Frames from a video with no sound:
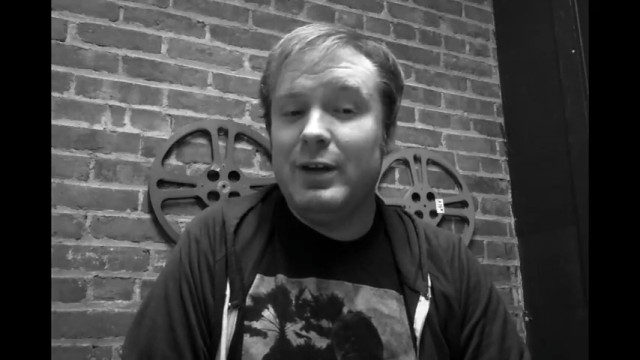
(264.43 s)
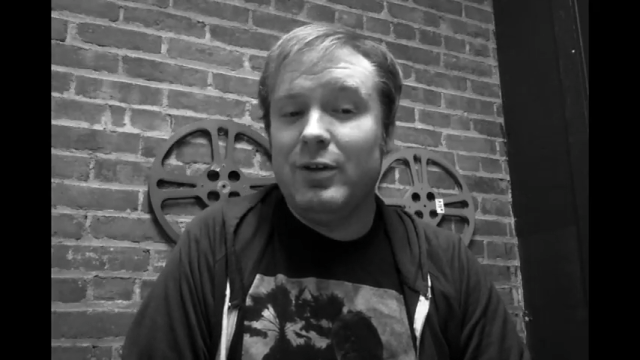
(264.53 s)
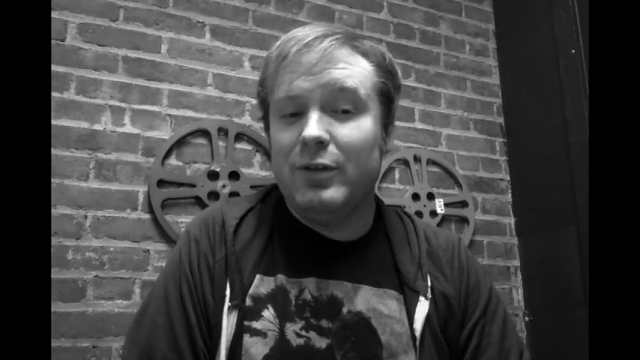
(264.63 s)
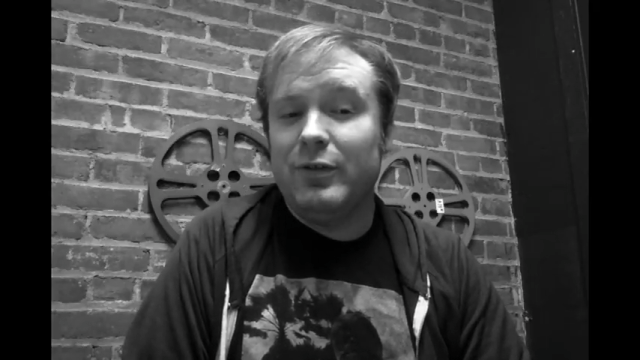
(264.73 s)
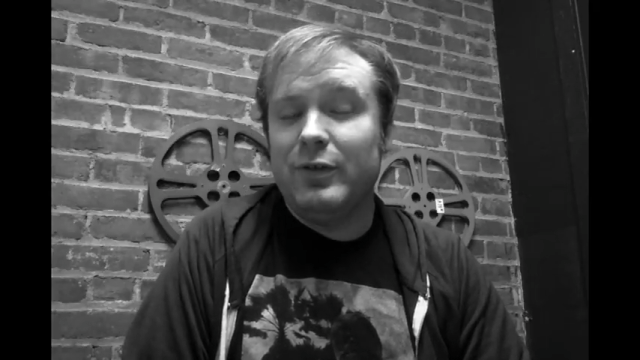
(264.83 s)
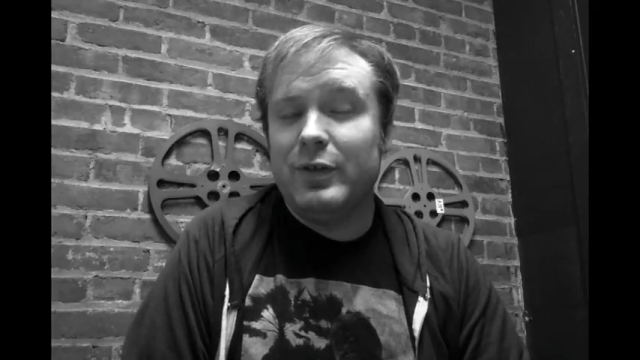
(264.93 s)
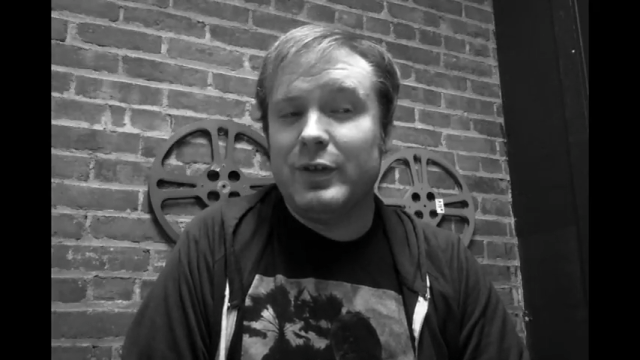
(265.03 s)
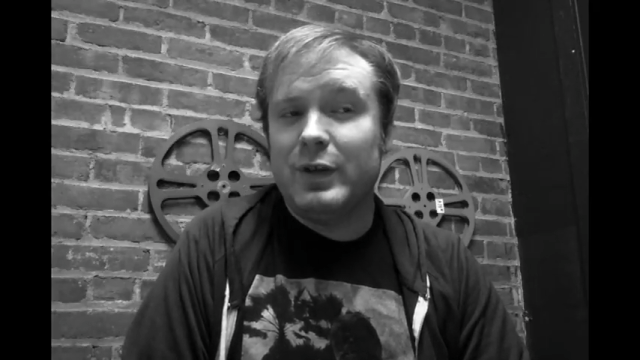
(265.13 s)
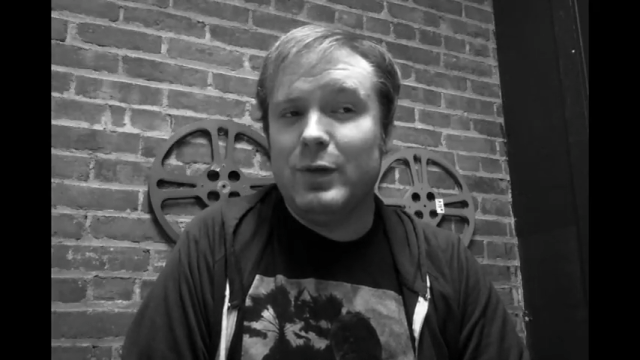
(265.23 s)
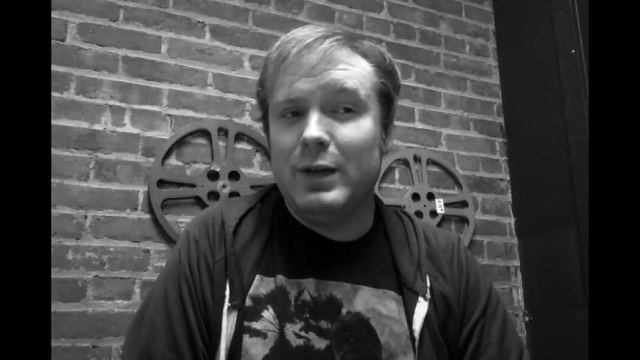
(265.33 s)
and also feels
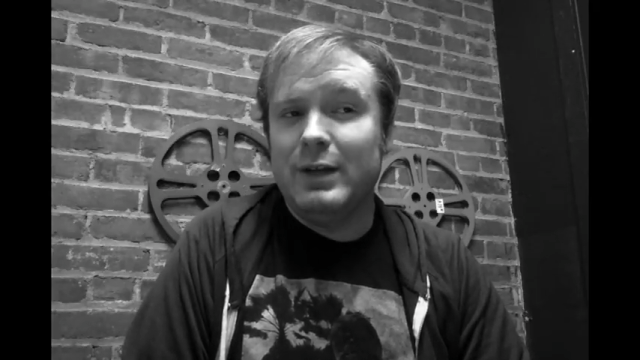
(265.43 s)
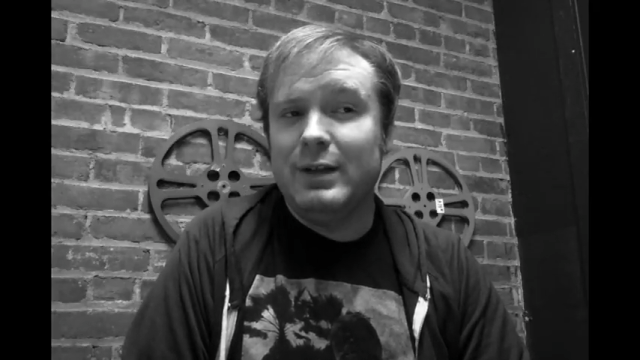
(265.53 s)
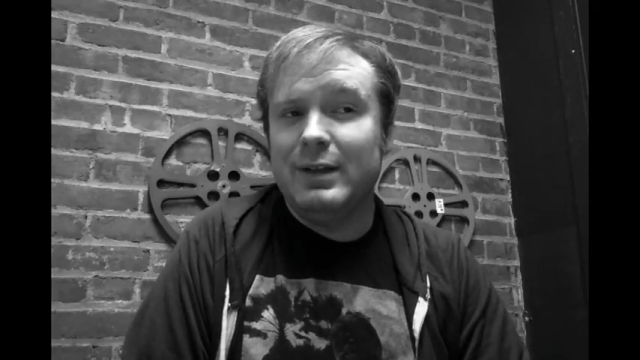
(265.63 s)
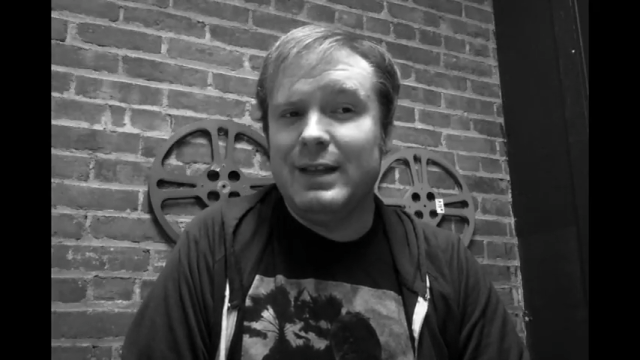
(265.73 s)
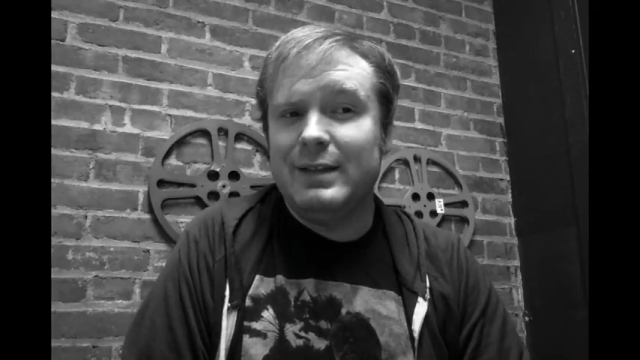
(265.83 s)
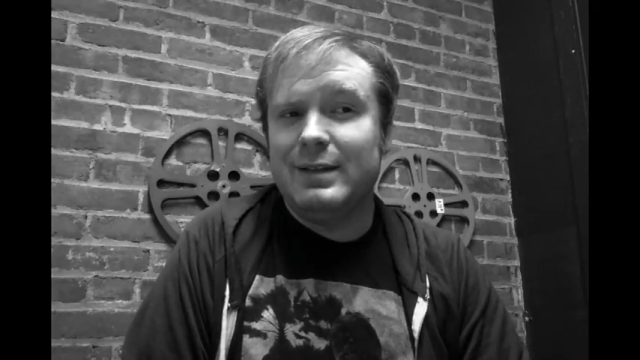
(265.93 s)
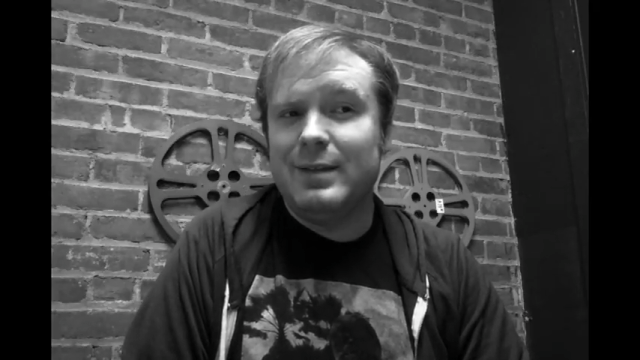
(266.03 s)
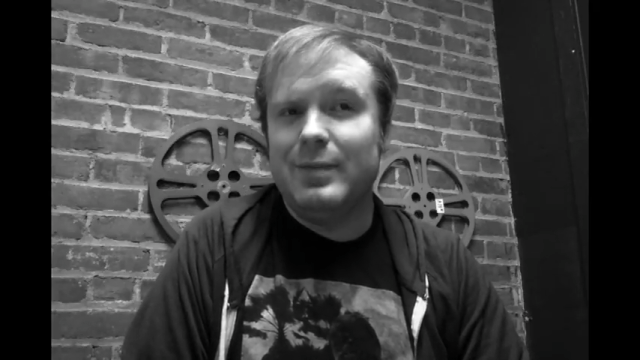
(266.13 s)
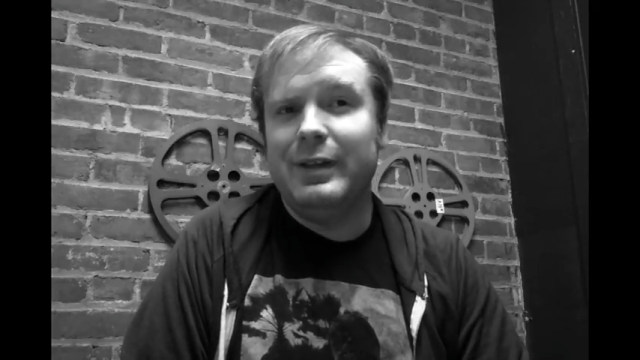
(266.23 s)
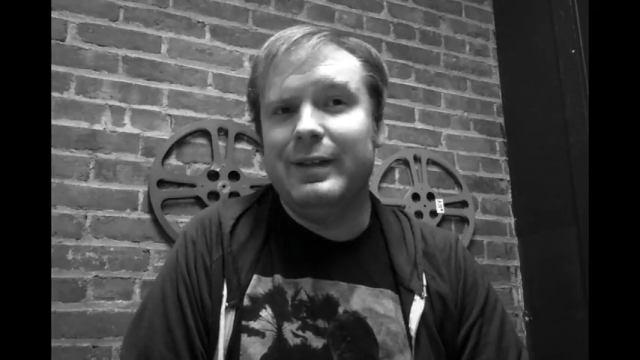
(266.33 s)
like one that's
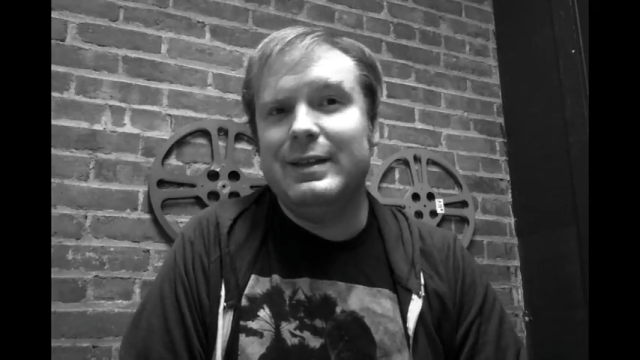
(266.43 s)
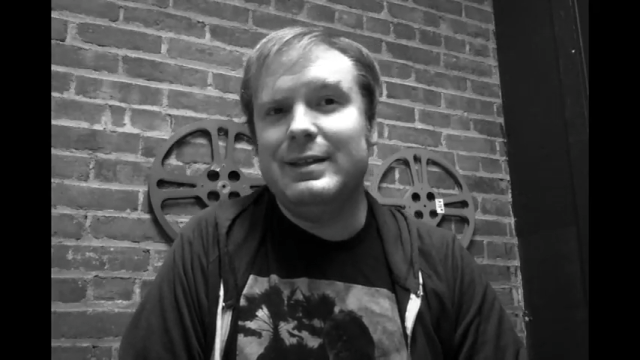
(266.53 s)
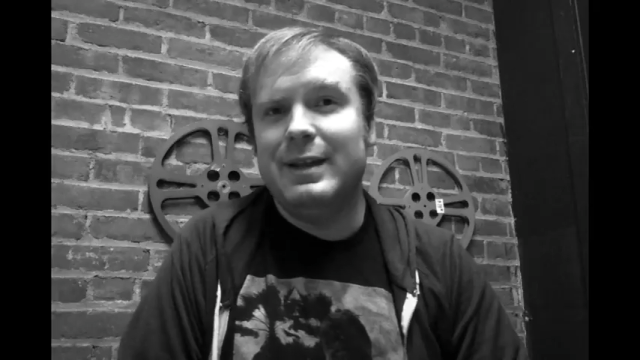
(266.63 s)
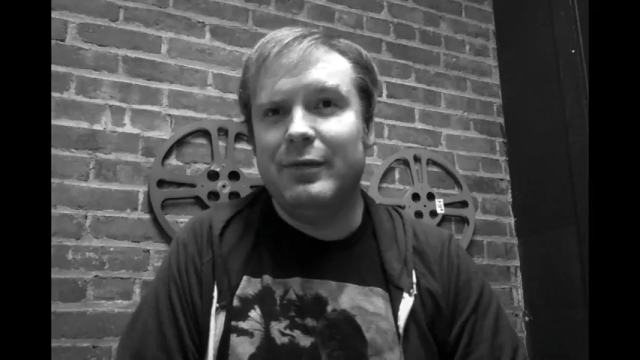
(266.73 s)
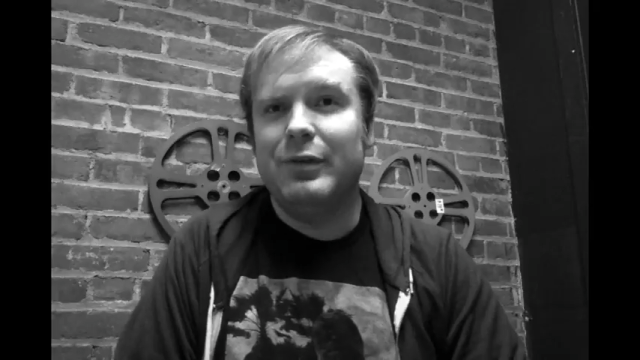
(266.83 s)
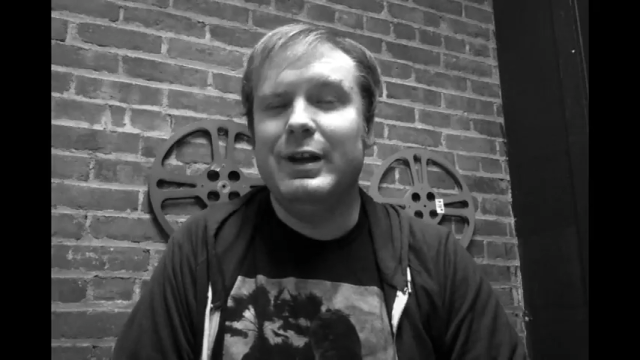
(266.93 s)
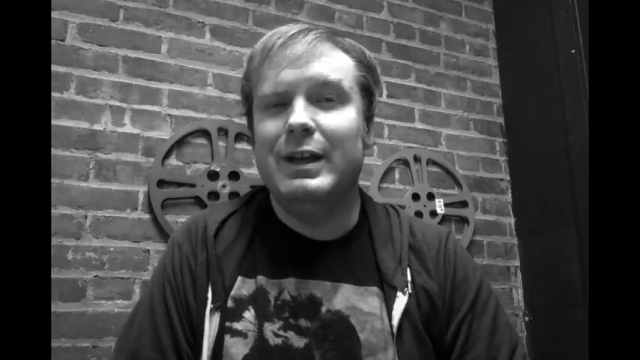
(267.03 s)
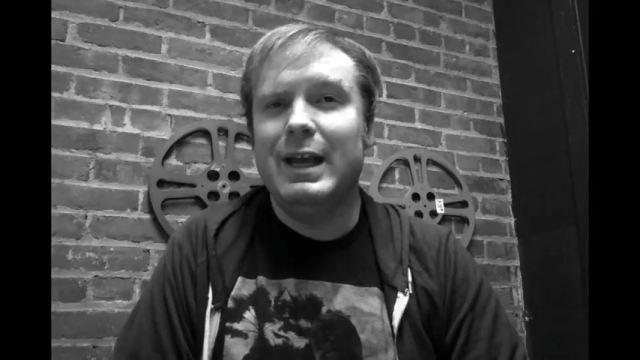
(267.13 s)
completely different,